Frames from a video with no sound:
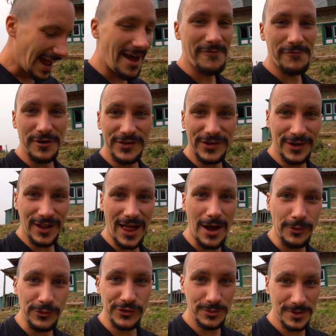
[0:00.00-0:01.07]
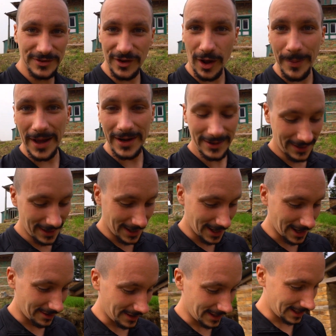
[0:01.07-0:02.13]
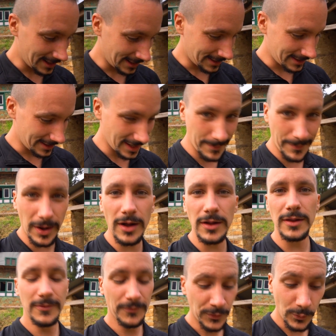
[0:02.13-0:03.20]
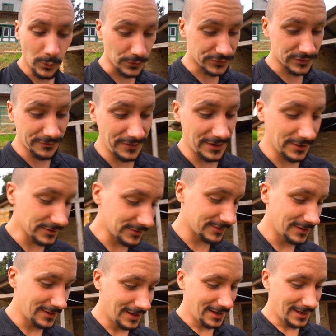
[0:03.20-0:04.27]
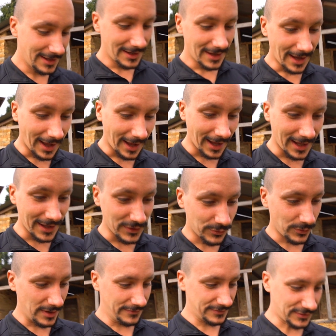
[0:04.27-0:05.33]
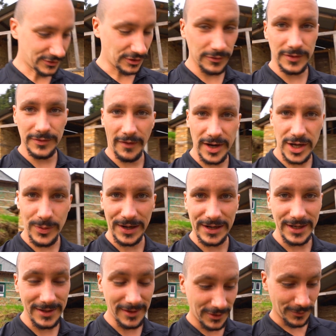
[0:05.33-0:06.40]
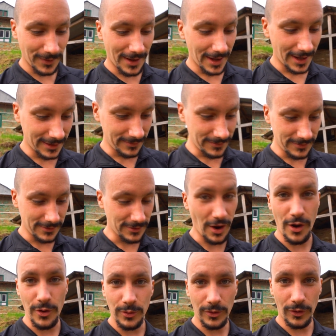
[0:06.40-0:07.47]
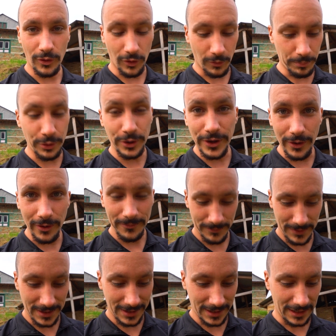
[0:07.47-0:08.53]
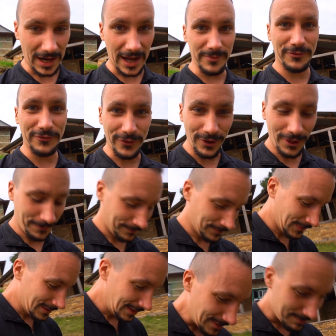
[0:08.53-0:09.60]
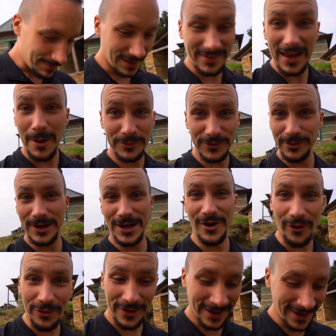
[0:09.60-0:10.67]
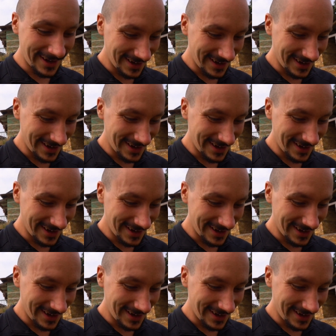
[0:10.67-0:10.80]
Every single house that we stop at here in Nepal wants to feed us. And we have discovered very quickly that the word no or pugya, meaning I'm full, means absolutely nothing.